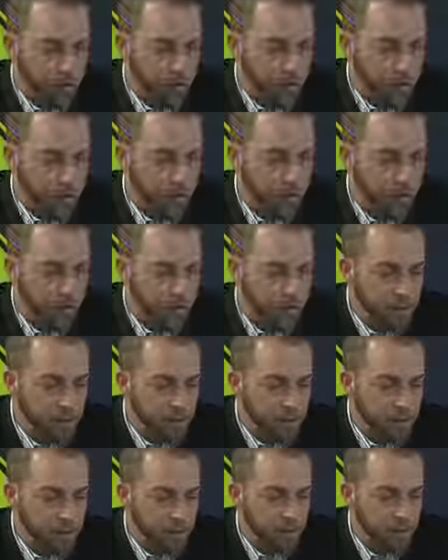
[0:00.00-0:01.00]
From
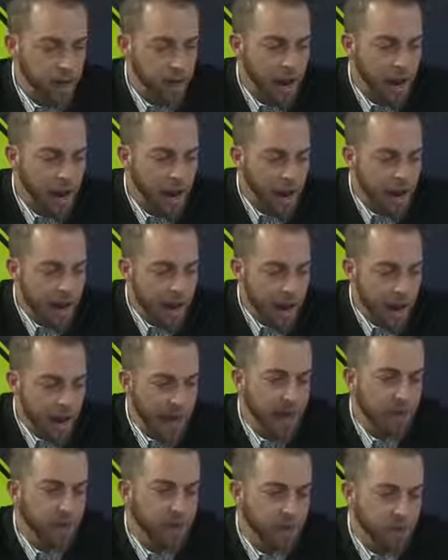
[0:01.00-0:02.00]
Sky
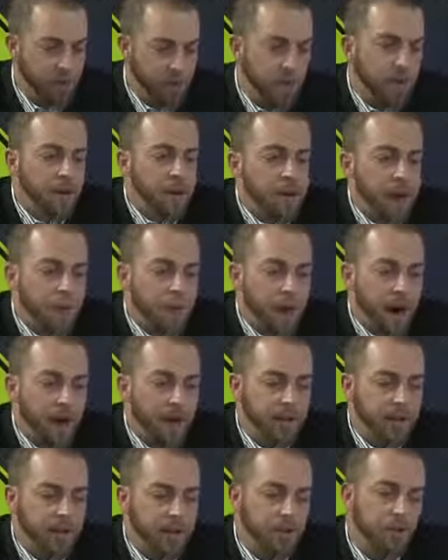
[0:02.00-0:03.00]
F.
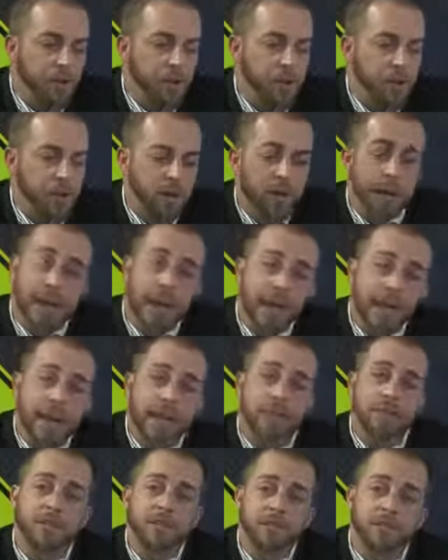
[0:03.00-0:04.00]
My school
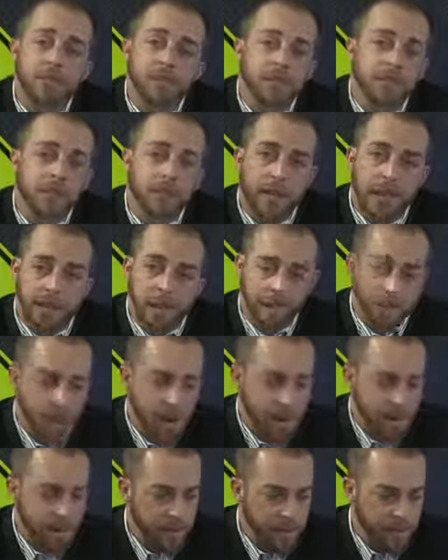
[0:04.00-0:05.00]
hates the Second
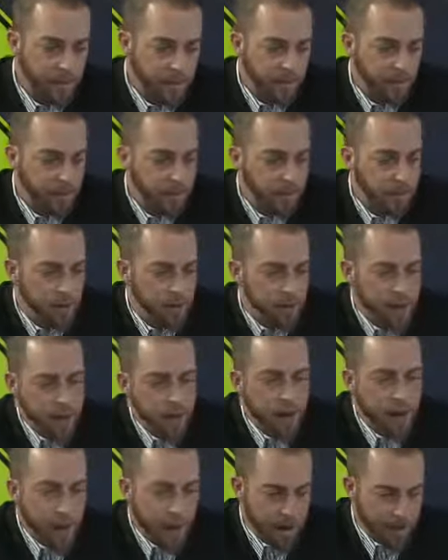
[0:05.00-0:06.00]
Amendment.
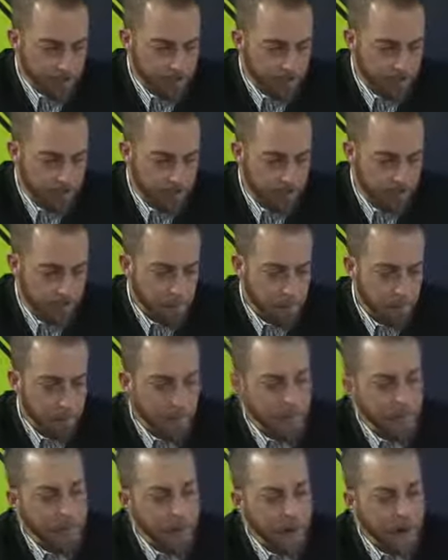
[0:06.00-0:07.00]
Dear Adam,
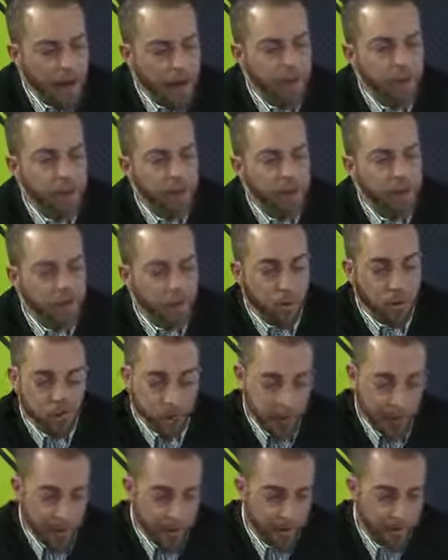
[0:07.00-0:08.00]
I was at school
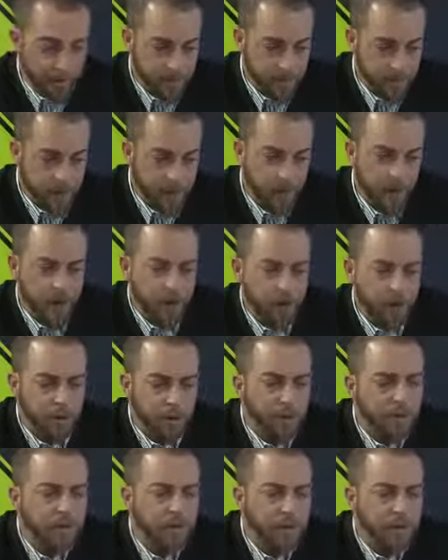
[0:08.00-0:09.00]
today, and we are
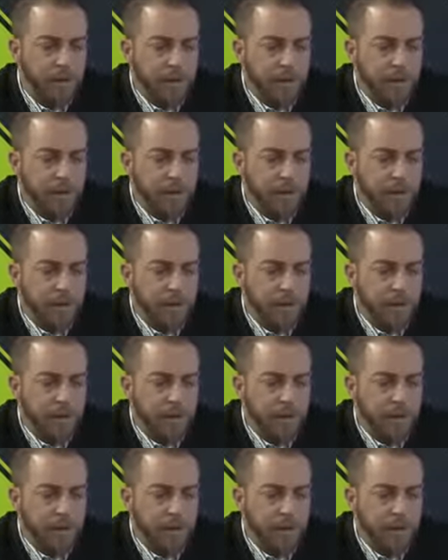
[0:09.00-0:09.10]
currently